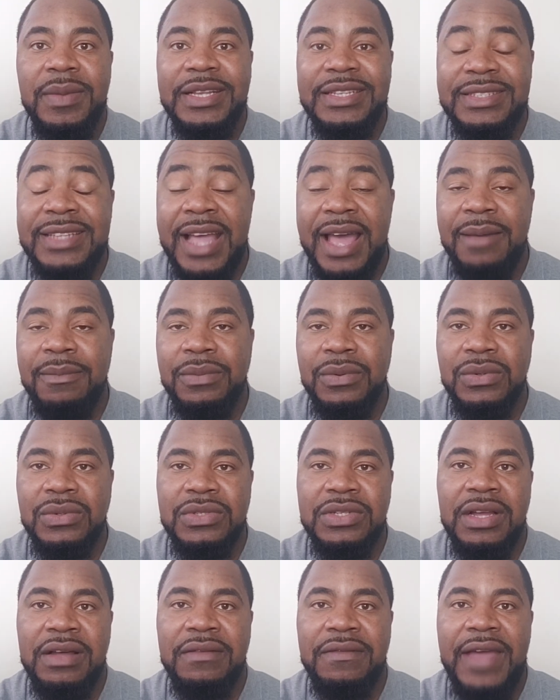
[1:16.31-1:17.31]

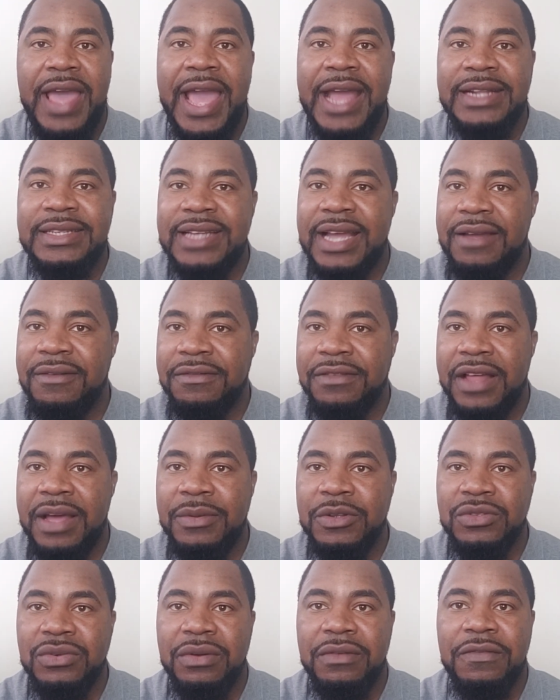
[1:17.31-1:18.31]
examples of
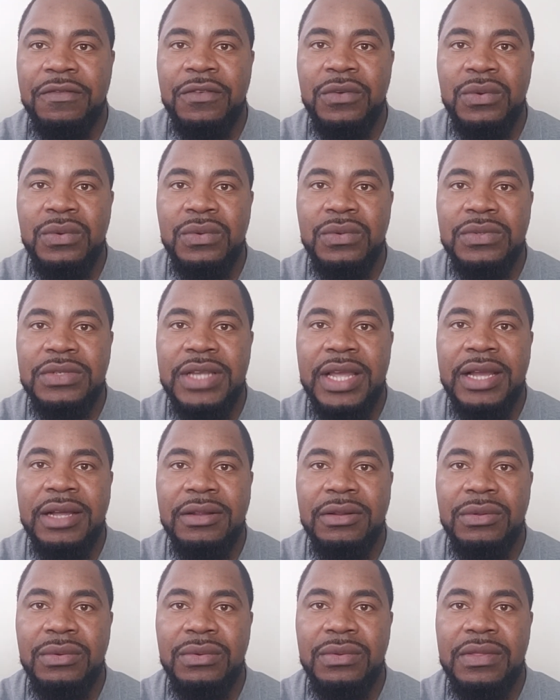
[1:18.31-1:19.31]
anti-inflammatory foods
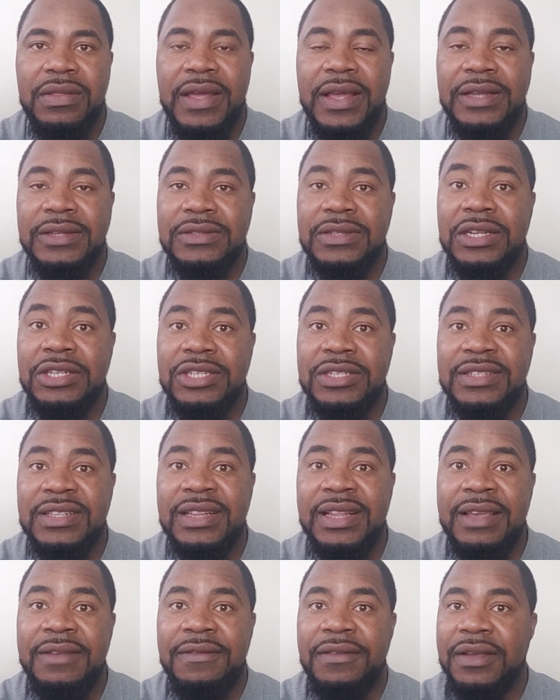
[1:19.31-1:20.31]
include things such as
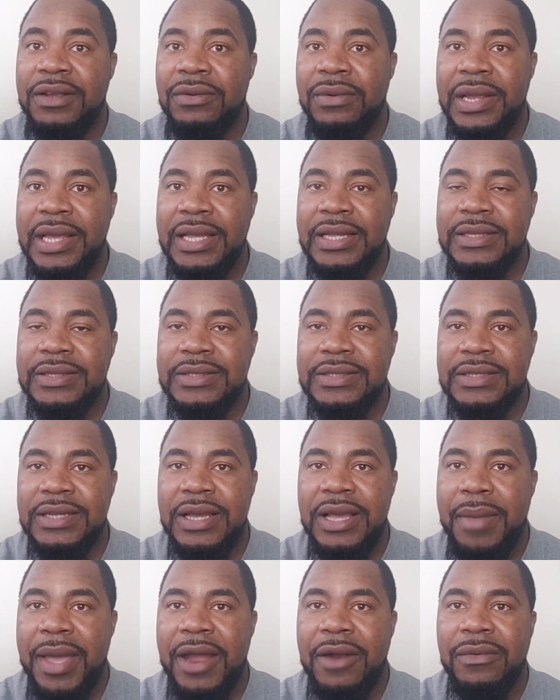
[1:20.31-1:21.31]
leafy greens,
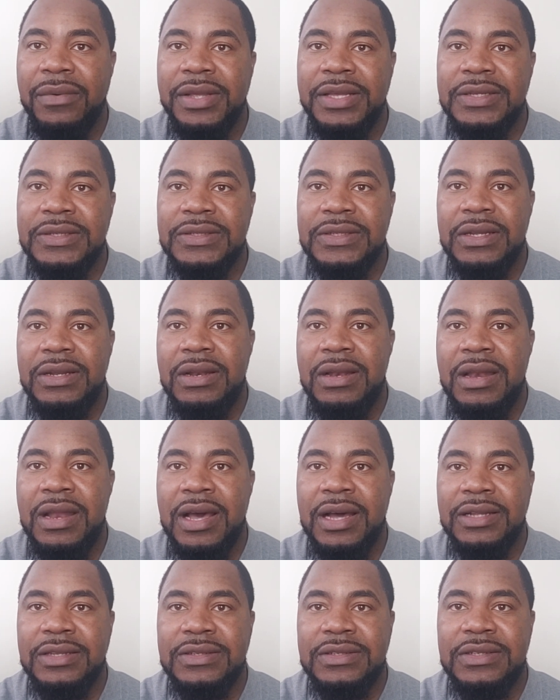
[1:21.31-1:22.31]
berries,
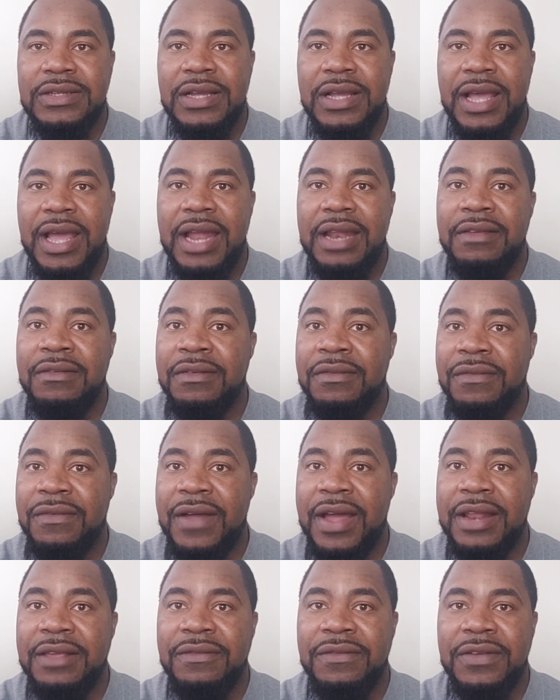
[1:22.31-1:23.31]
nuts, and even
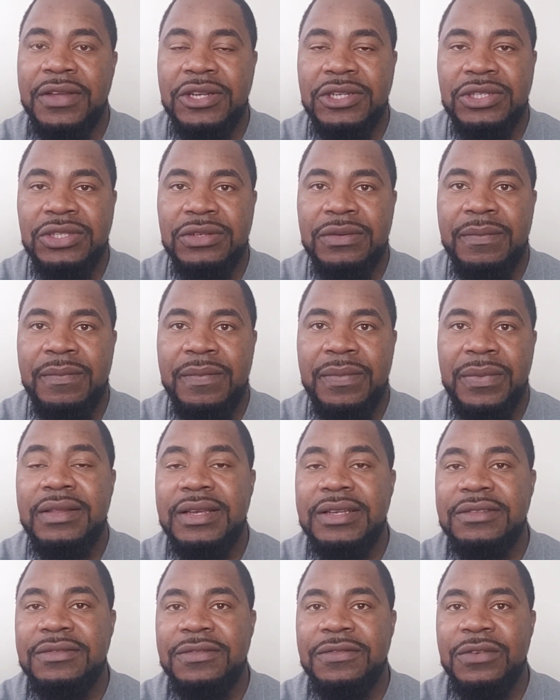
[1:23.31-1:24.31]
fatty fish.
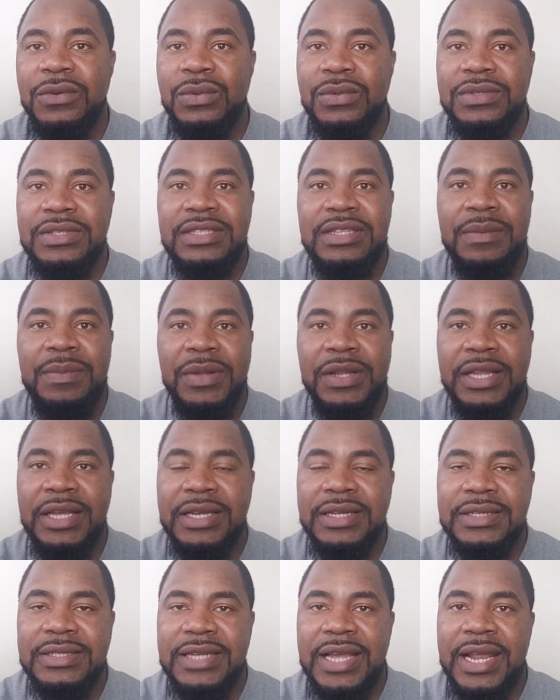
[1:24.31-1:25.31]
These foods typically
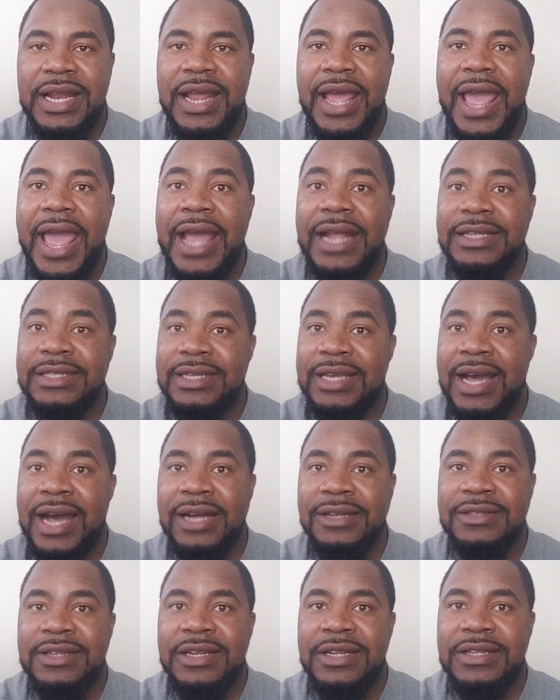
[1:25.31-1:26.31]
contain
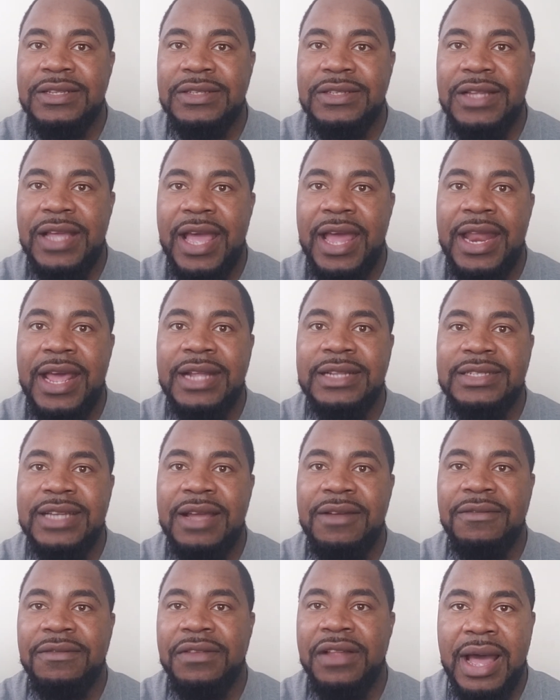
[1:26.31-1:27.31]
antioxidants and
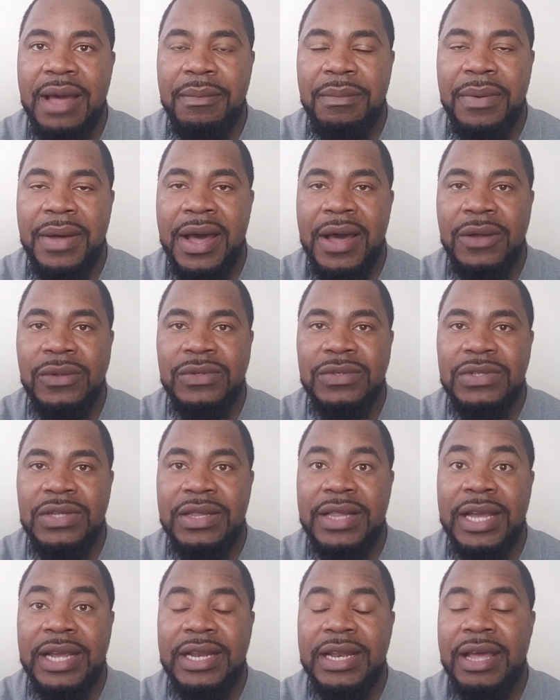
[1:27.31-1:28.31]
anti-inflammatory compounds
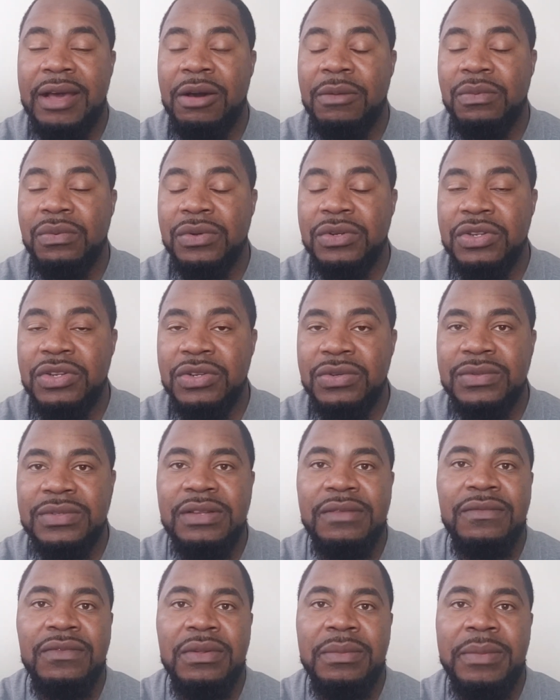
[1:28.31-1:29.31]
that can help reduce
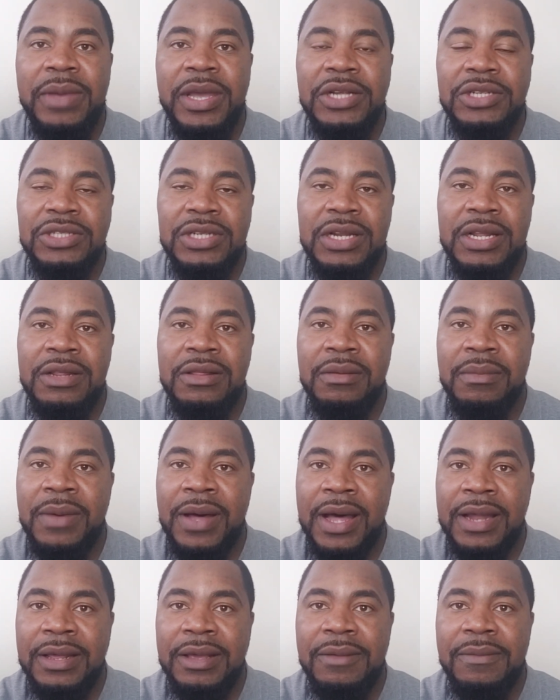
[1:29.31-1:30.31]
inflammation in the
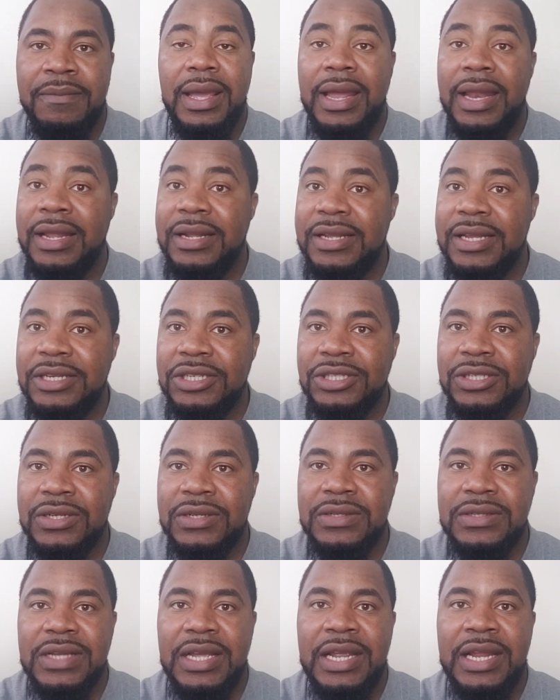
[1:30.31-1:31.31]
body. In
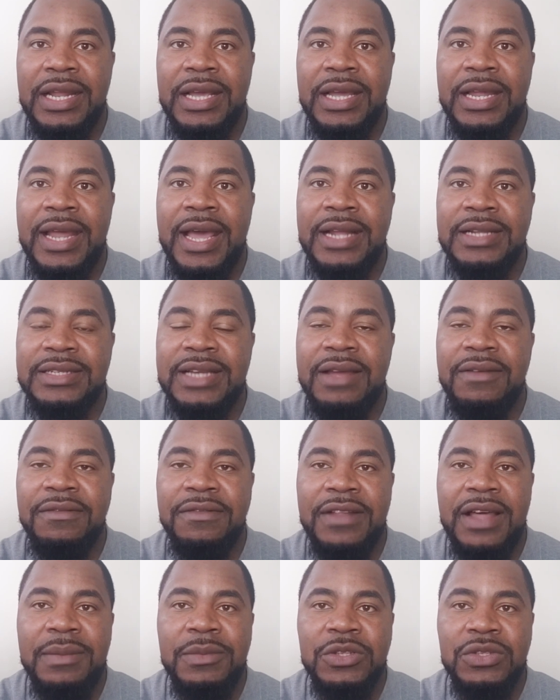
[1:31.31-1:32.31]
addition to eating an
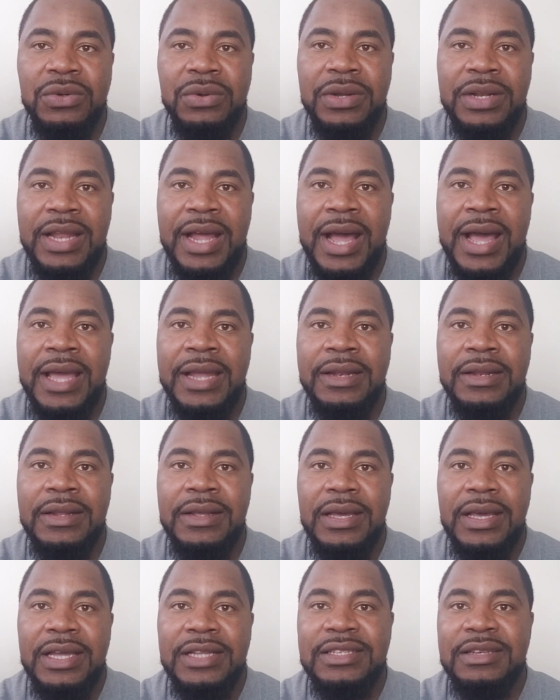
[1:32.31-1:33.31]
anti-inflammatory diet,
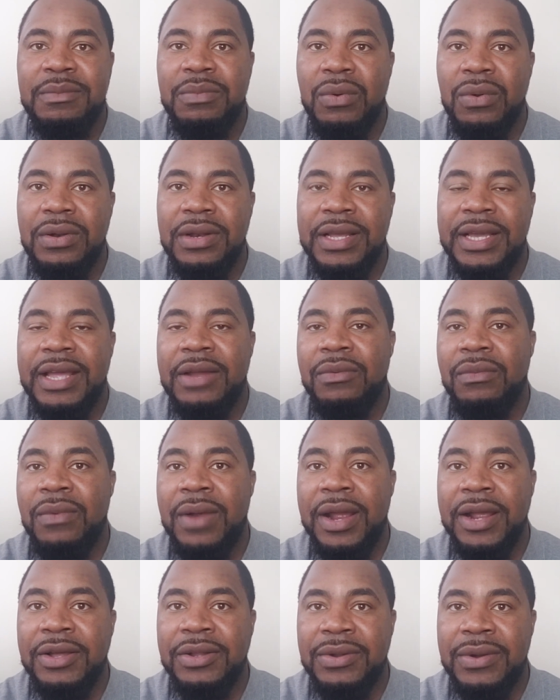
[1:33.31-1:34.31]
it's important to get
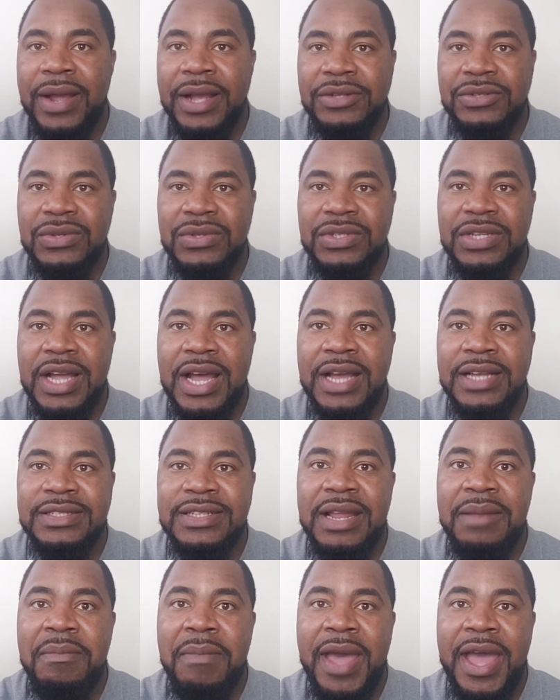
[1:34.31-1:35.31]
regular exercise,
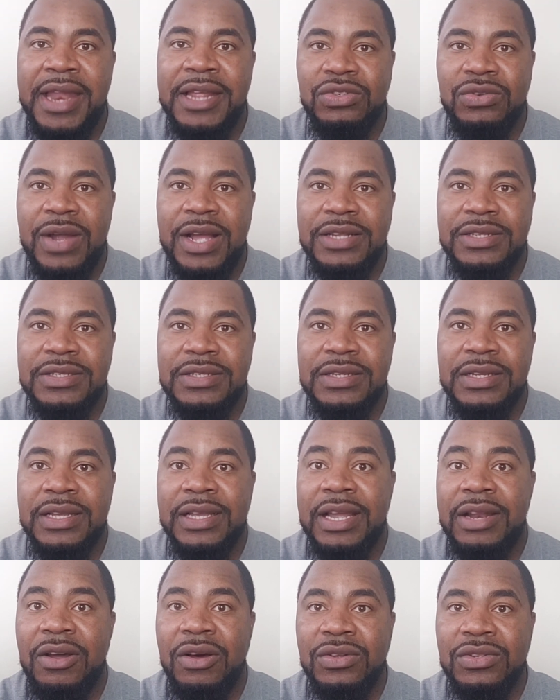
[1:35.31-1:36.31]
and manage stress
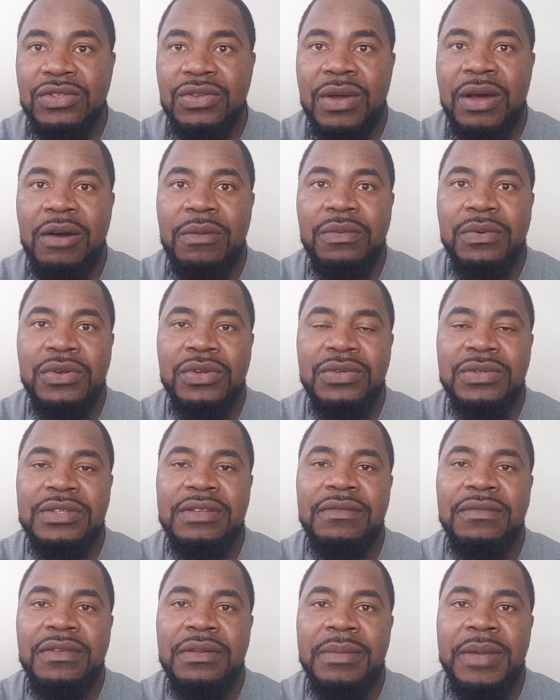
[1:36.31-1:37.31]
can also help reduce
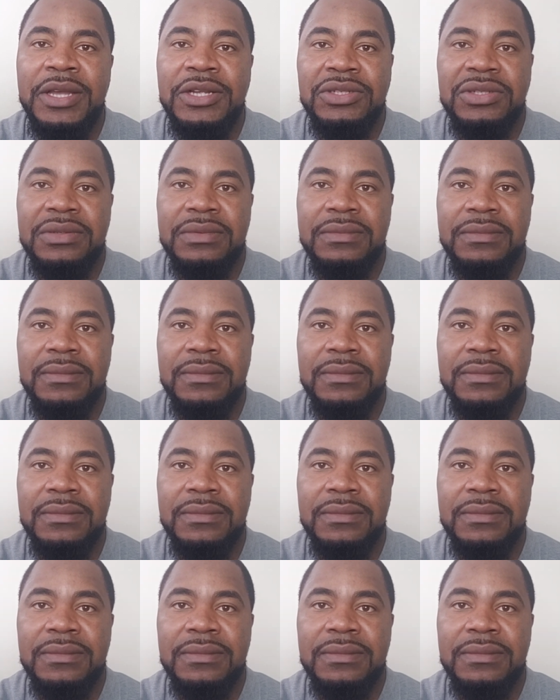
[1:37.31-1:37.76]
inflammation.